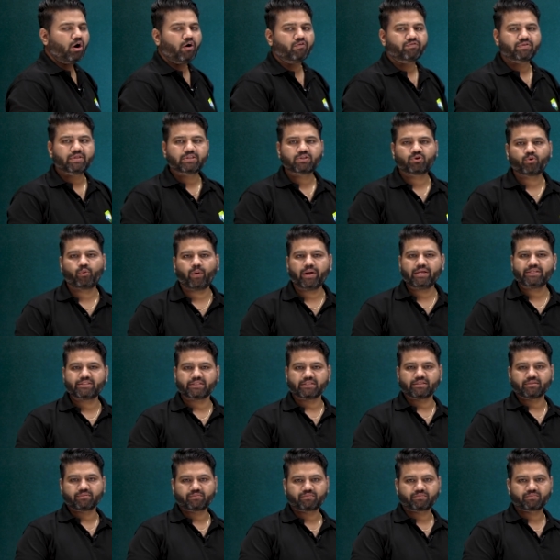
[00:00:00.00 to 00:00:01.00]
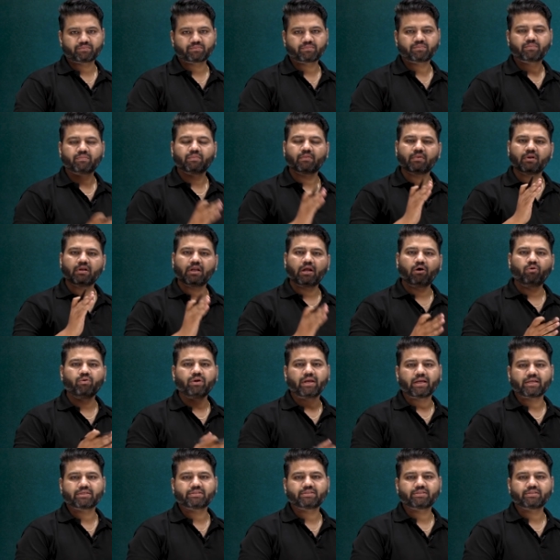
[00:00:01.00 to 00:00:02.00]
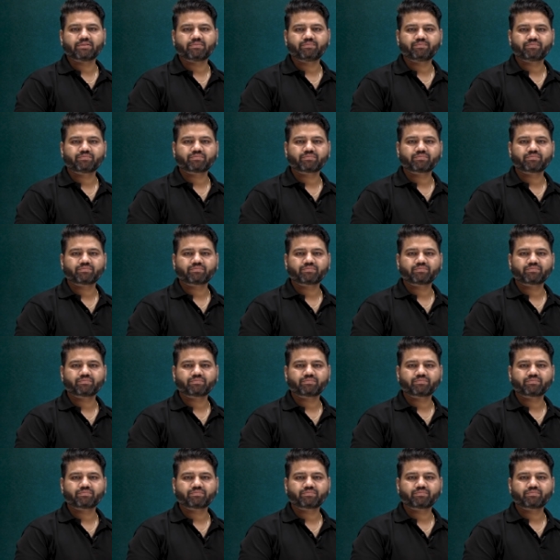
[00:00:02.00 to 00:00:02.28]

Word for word: of this question. Now next.